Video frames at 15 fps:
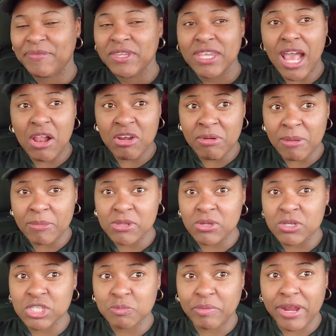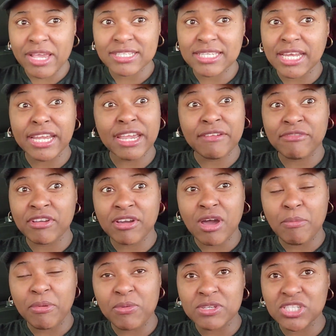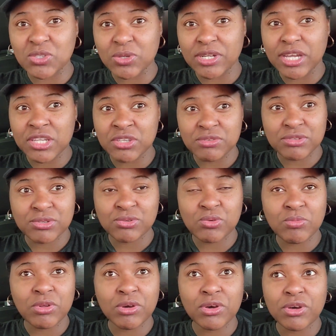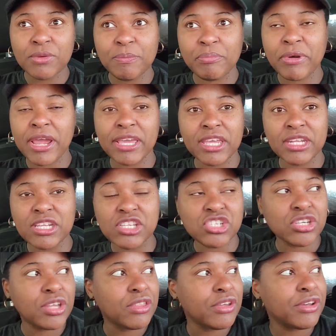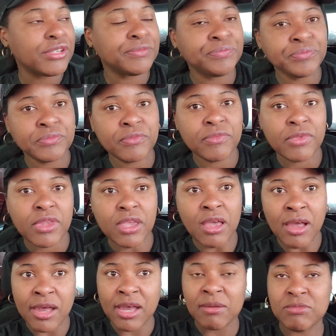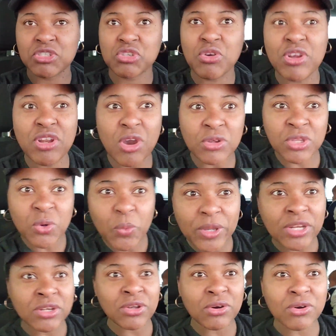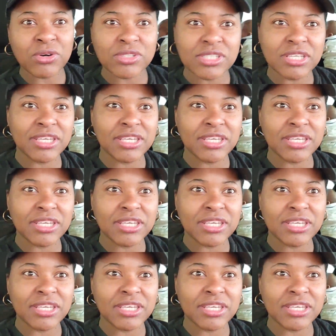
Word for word: Yeah, I remember those pranks that every couple was doing on YouTube though, pranking each other, screwing down the window to